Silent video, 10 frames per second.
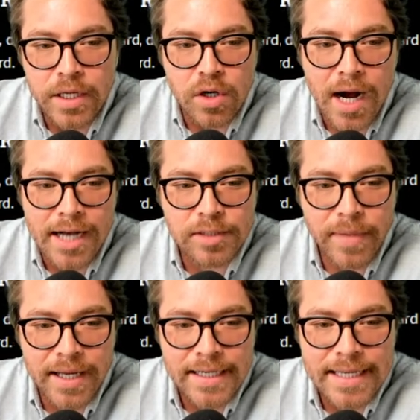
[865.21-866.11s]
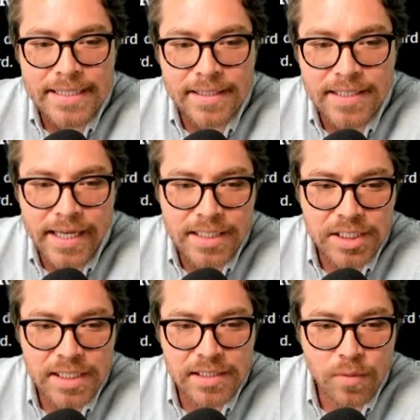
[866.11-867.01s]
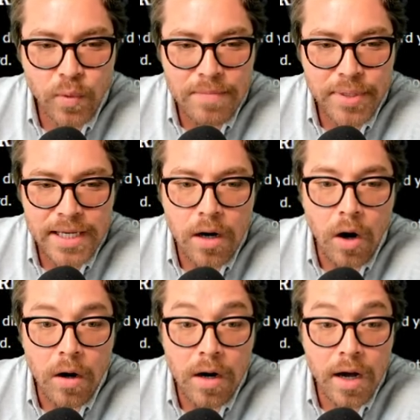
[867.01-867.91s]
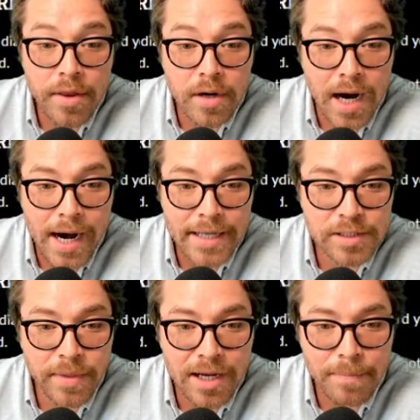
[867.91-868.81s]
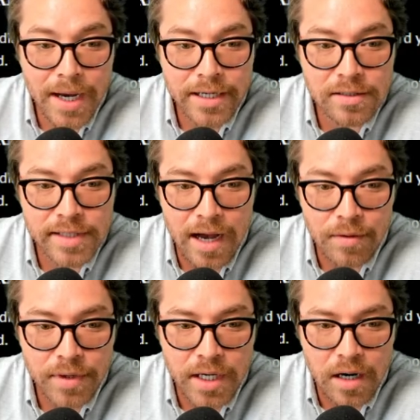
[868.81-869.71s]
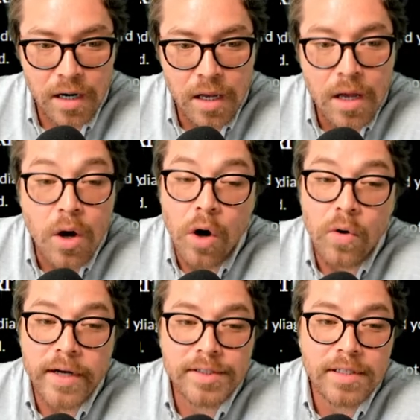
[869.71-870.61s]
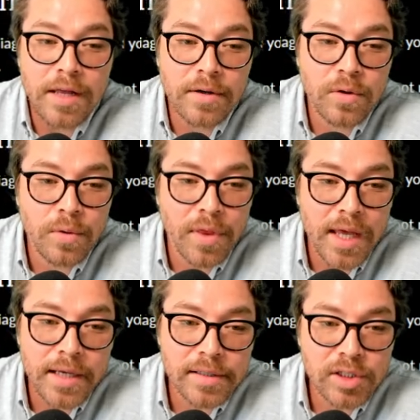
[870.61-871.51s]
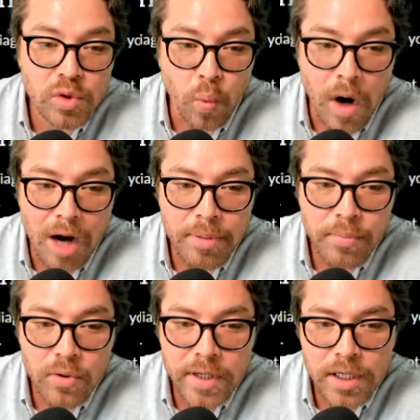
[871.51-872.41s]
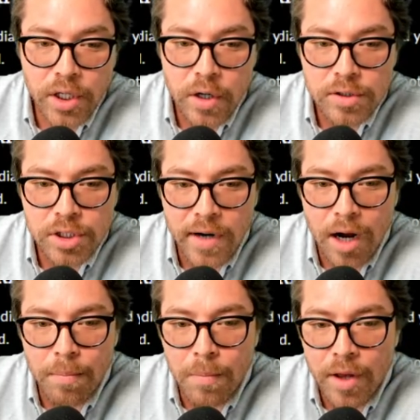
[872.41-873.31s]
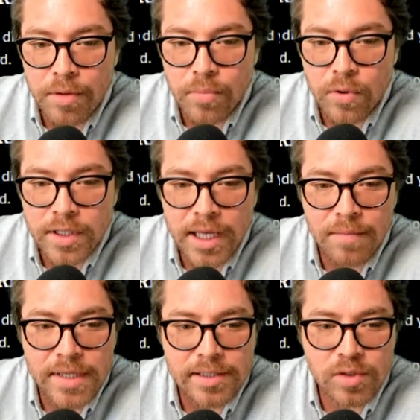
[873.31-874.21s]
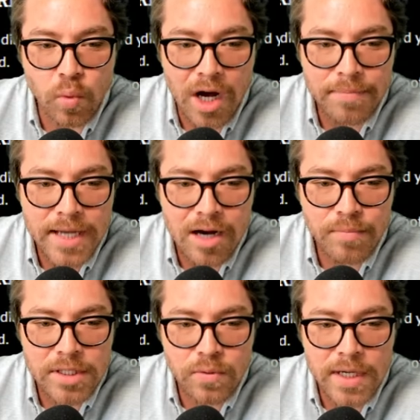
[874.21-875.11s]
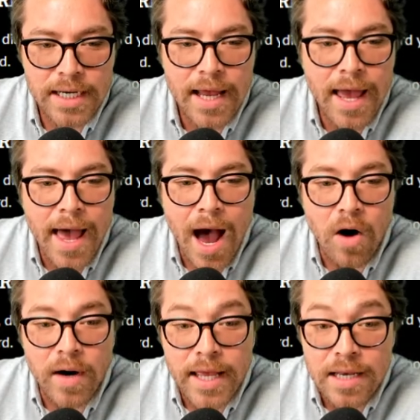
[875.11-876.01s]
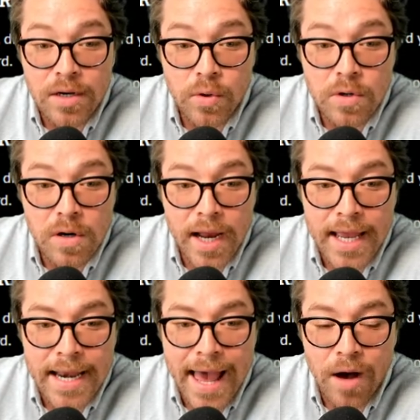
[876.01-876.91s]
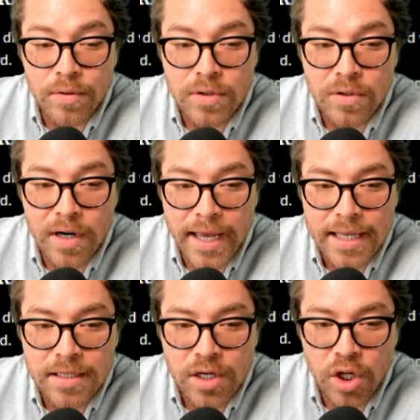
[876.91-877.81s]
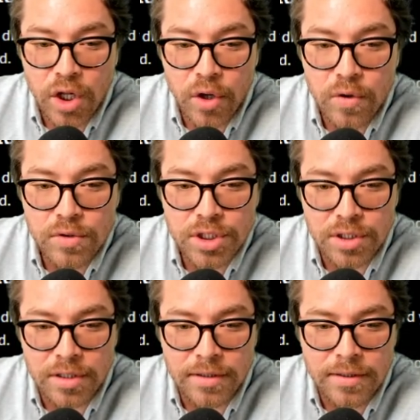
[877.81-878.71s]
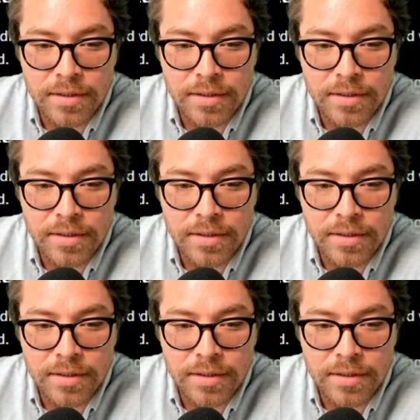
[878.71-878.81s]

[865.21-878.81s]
Your hotspot needs attention. We beat all other hotspot miners out there. Oh, here's another cool thing swappable enclosure. Our motherboard can be swapped out between our indoor and outdoor enclosure.